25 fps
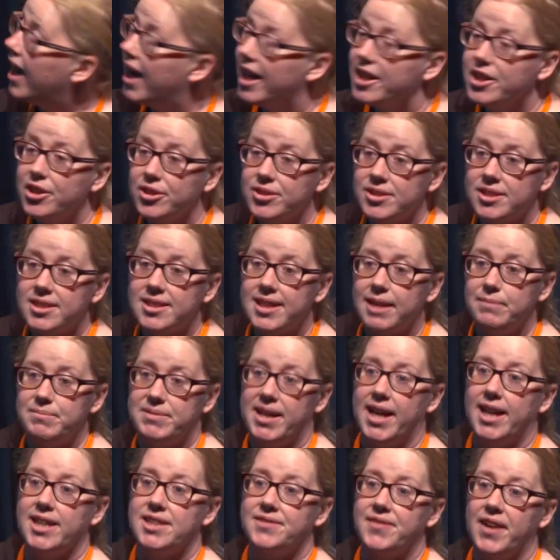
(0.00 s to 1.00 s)
Use the same
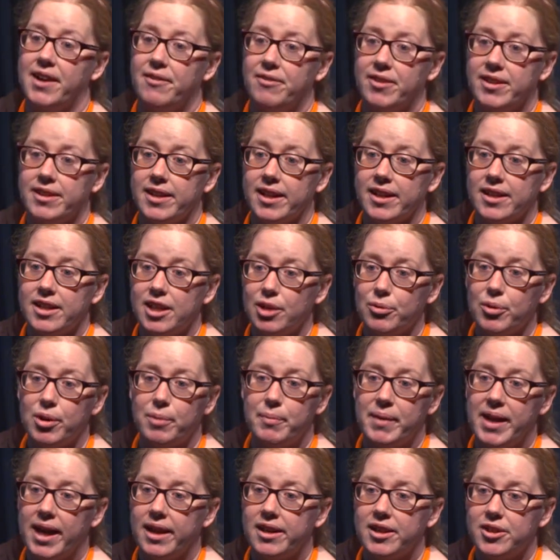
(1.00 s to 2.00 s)
tags for everything. You want to
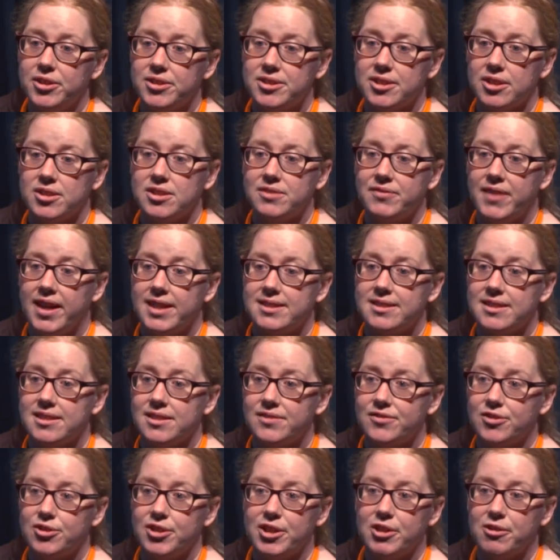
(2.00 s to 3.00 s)
be able to use those facets
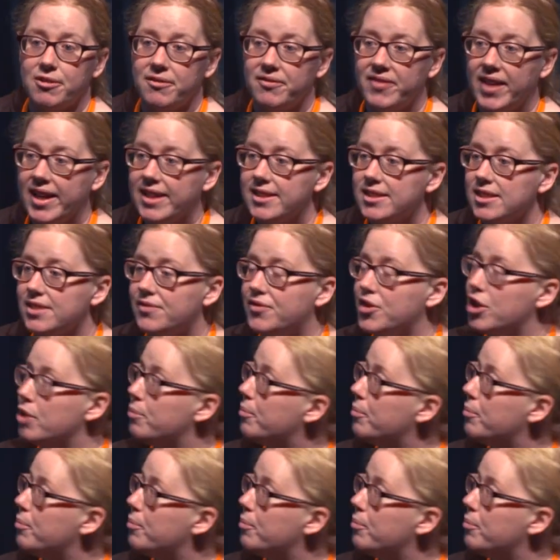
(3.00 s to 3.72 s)
for your events, for your